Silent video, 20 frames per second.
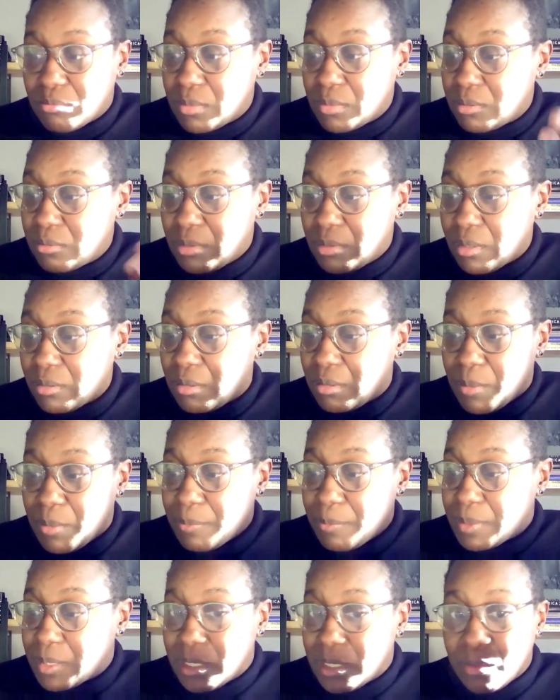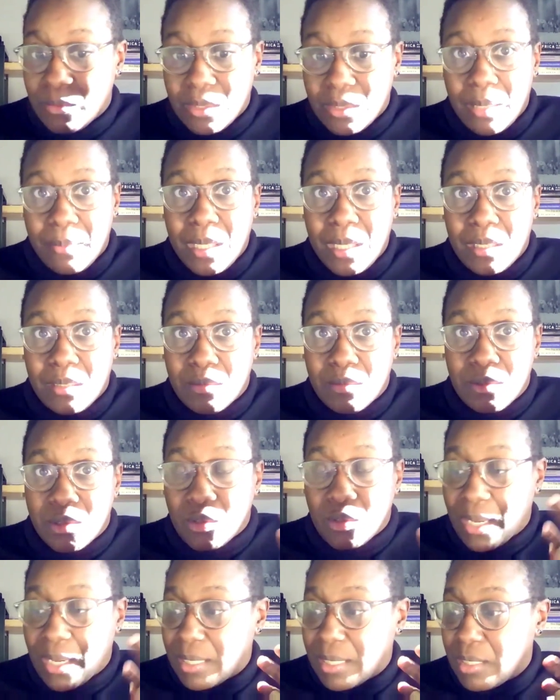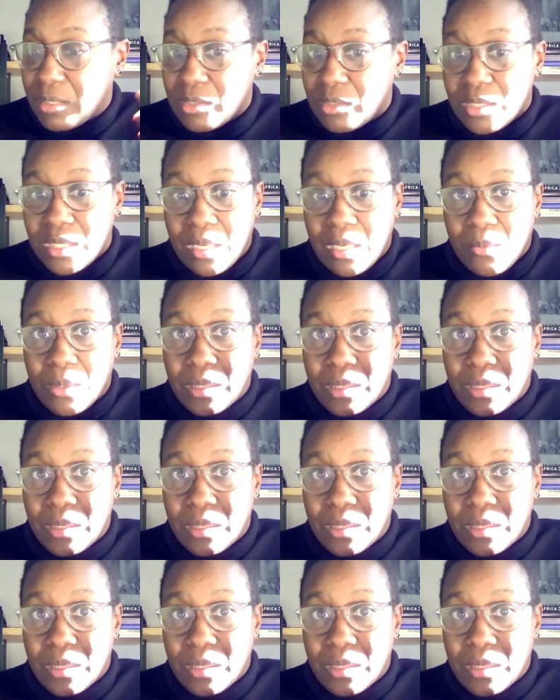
look them up to see what they mean so I can understand